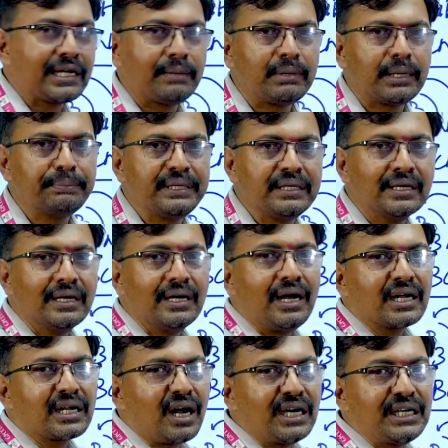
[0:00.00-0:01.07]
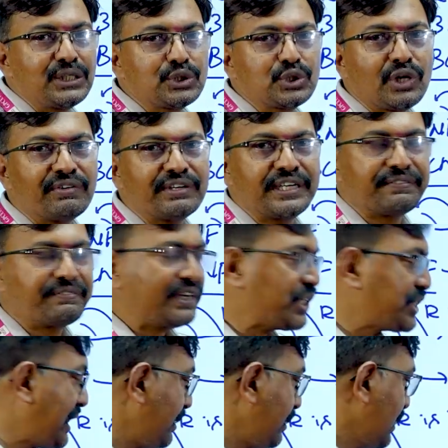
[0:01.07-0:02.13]
comma B. According to our
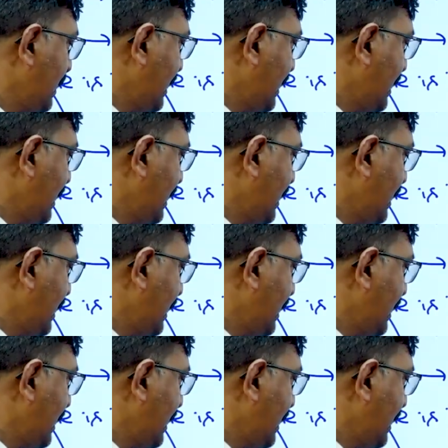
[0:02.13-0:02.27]
definition,